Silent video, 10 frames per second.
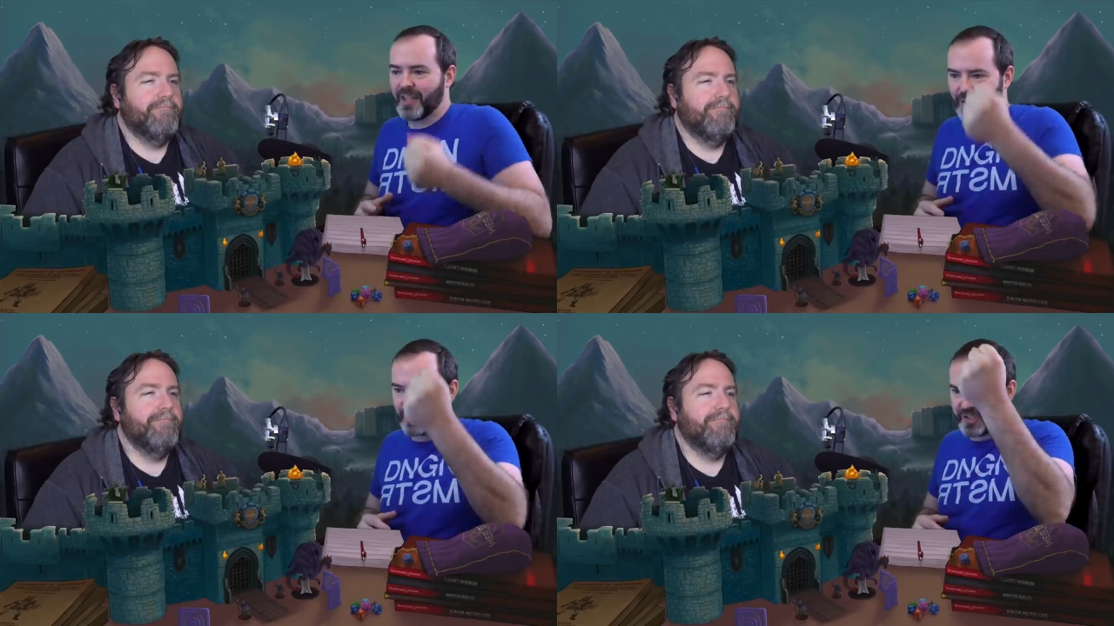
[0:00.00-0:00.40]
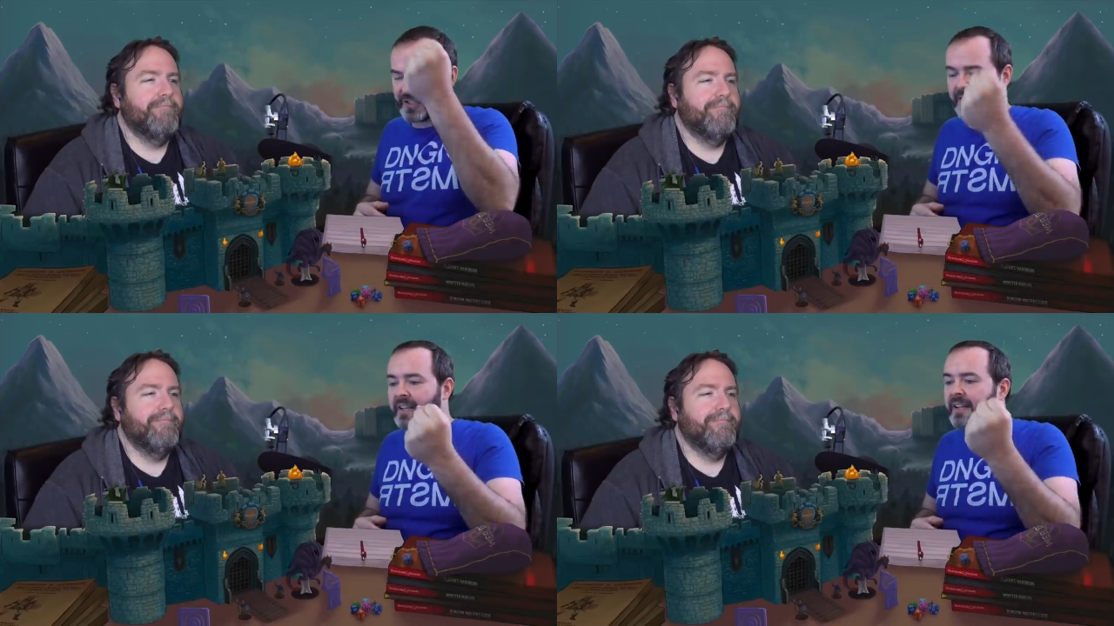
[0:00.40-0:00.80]
Speaker 1: that are
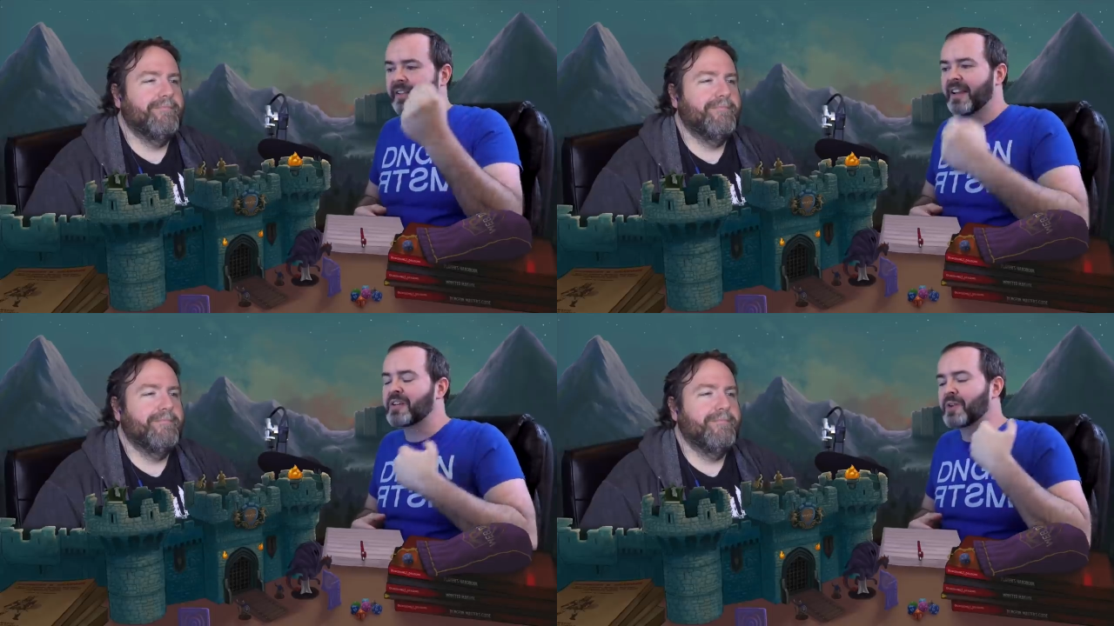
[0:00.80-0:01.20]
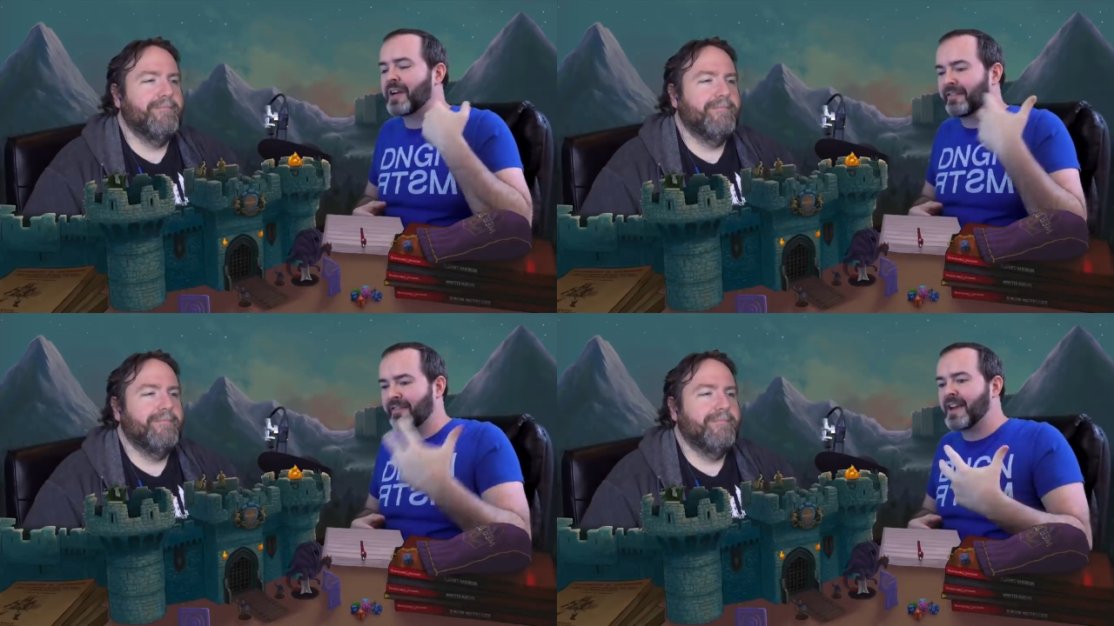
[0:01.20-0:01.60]
just not
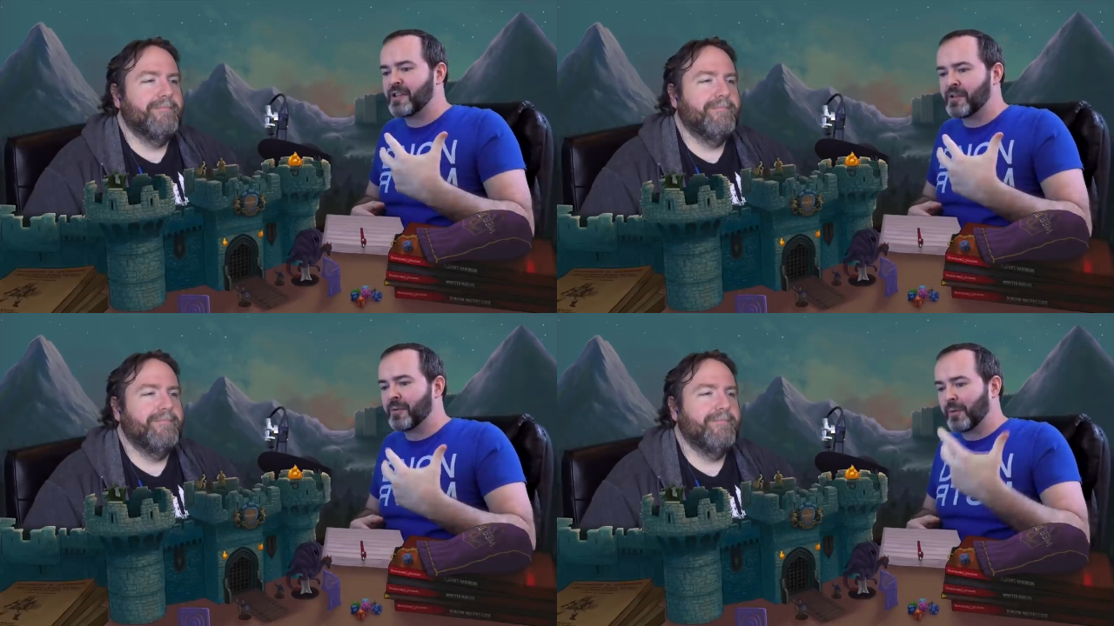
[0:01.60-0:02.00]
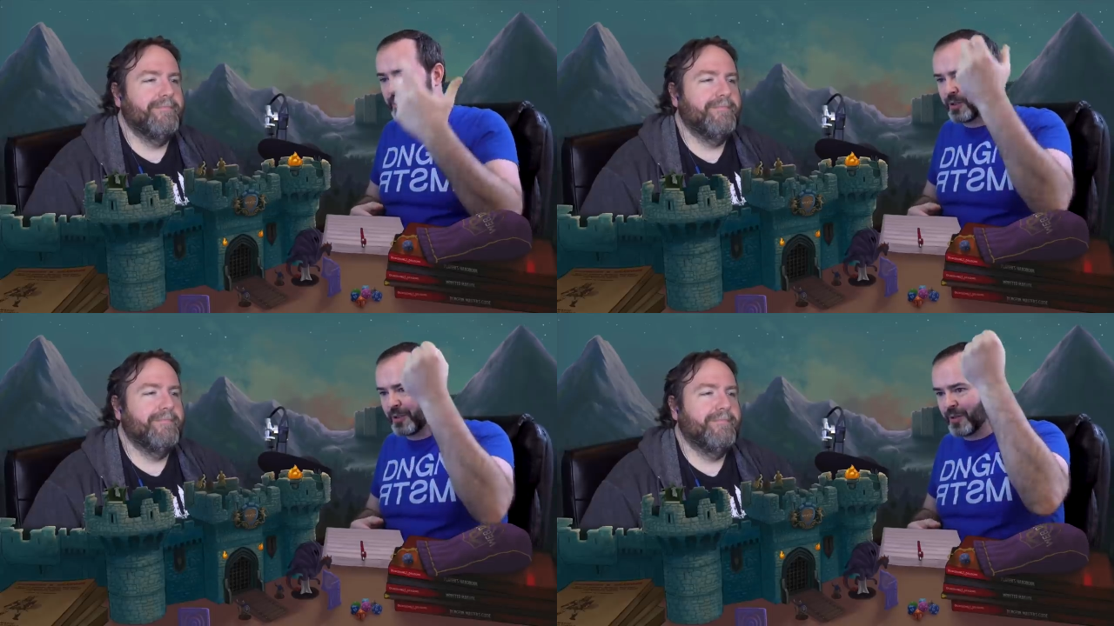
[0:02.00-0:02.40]
trying to fight you;
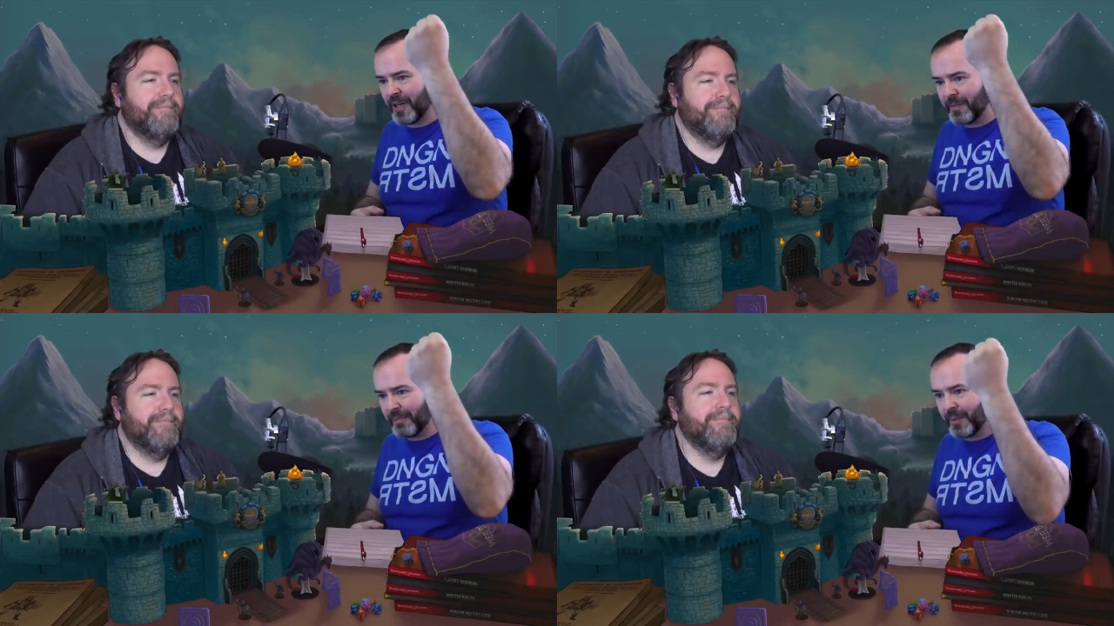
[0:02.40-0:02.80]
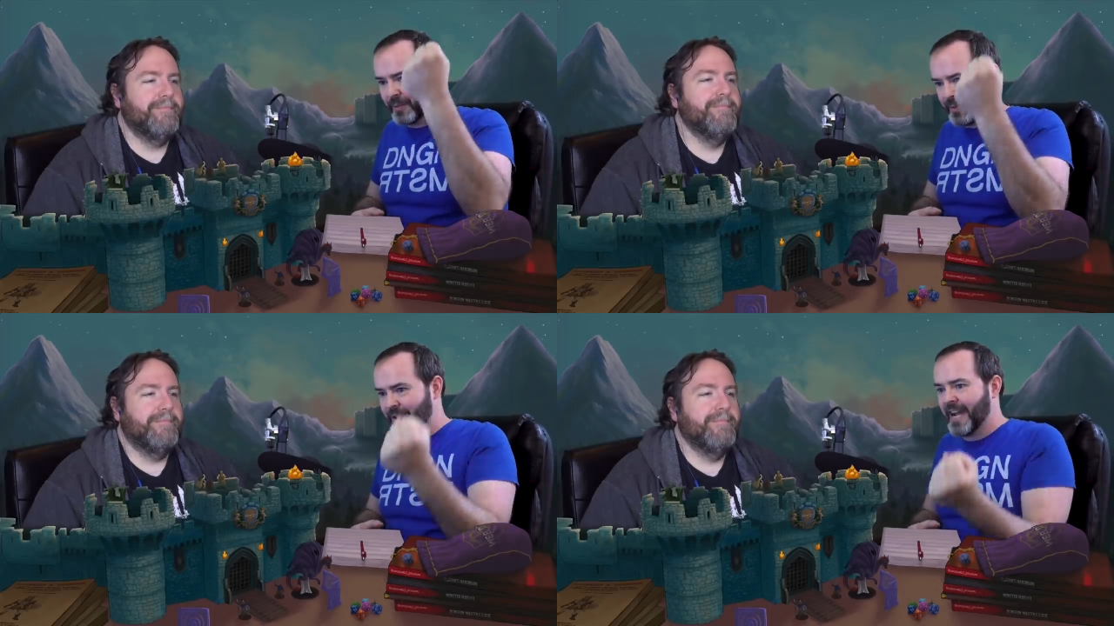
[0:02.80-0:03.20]
they're just trying to pull
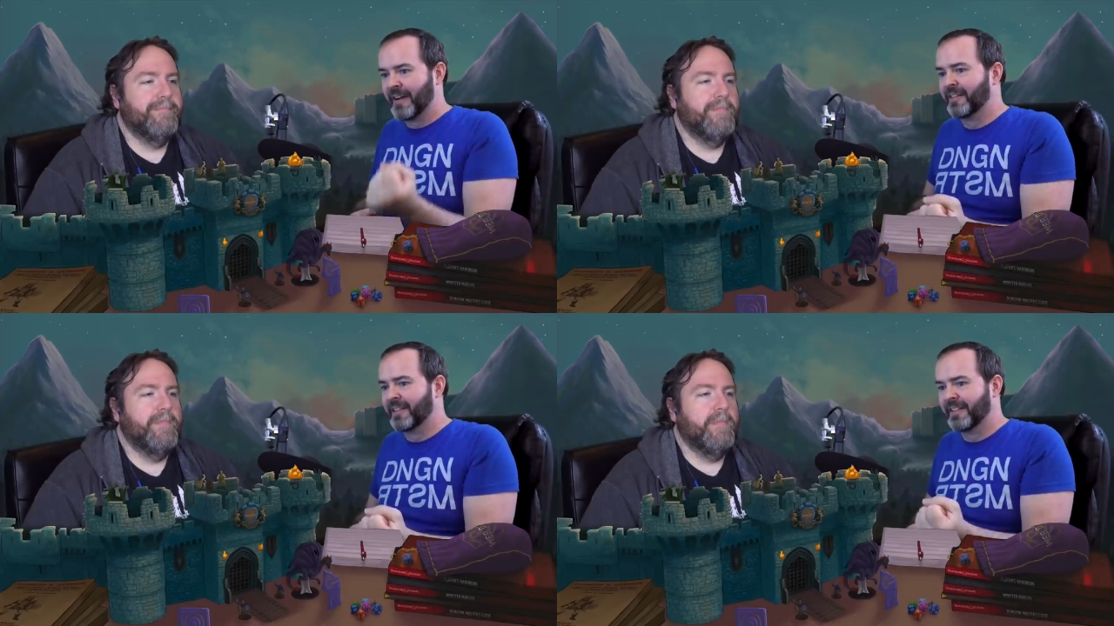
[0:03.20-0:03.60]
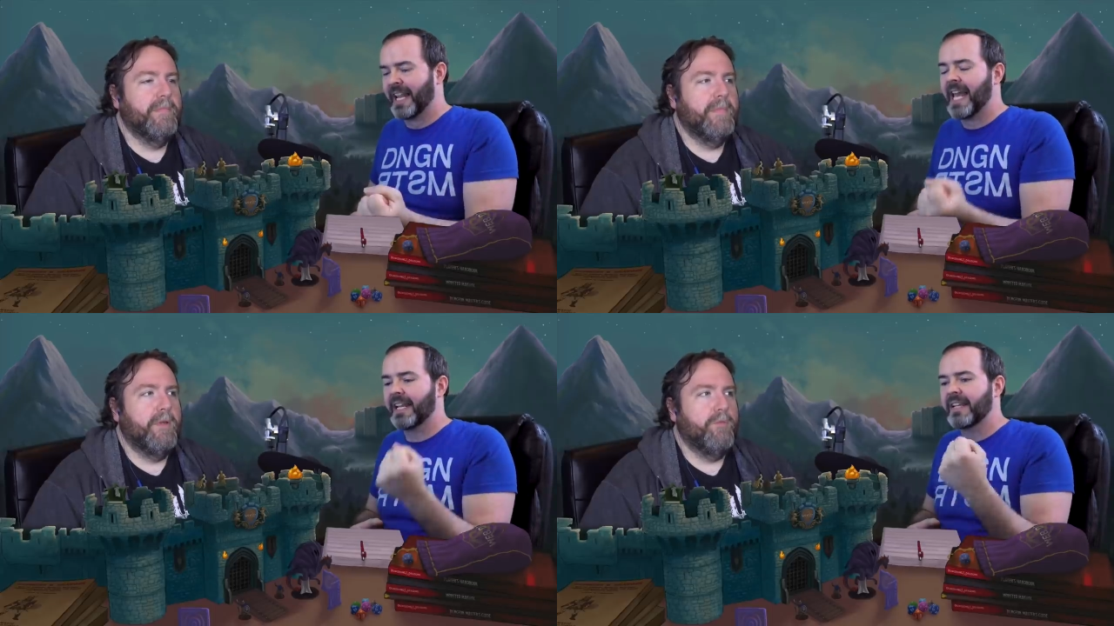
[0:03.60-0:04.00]
you down.
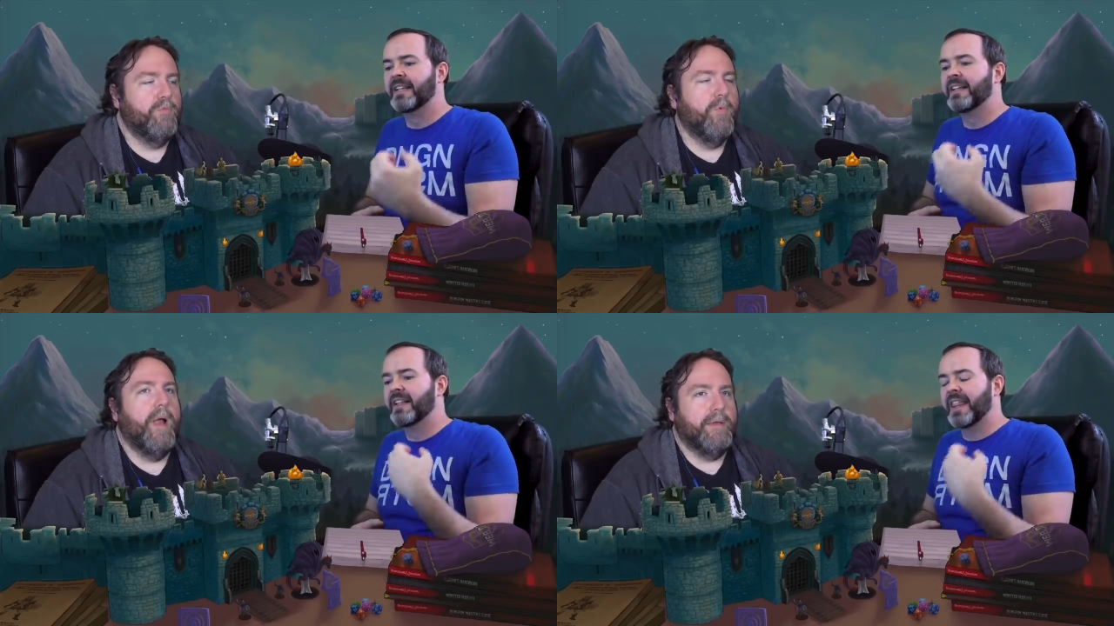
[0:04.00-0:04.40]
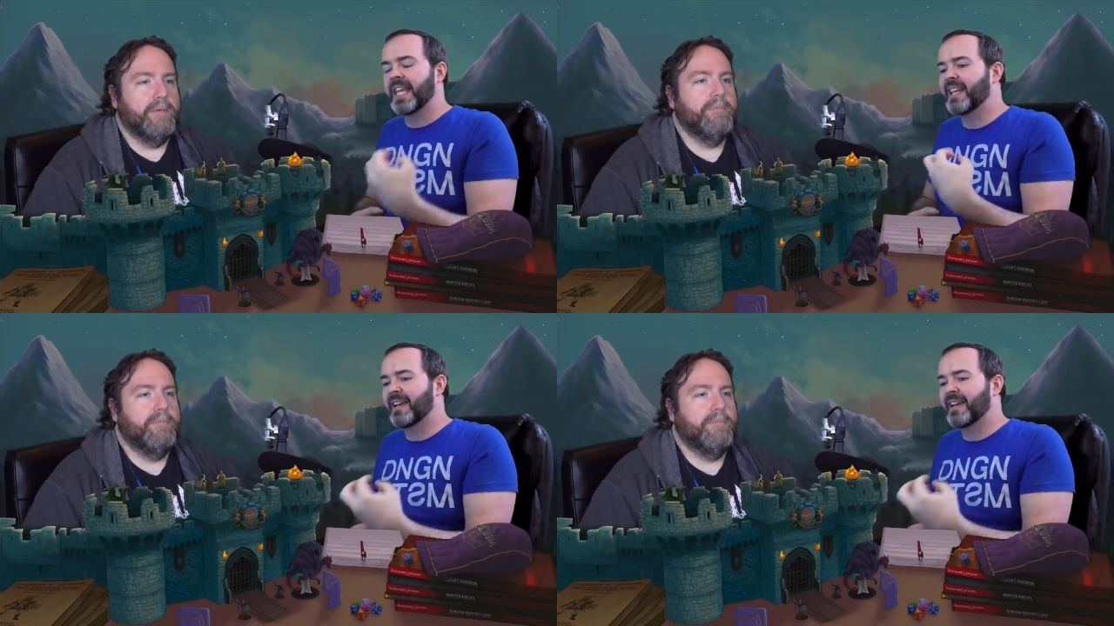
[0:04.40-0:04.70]
Like right. thinking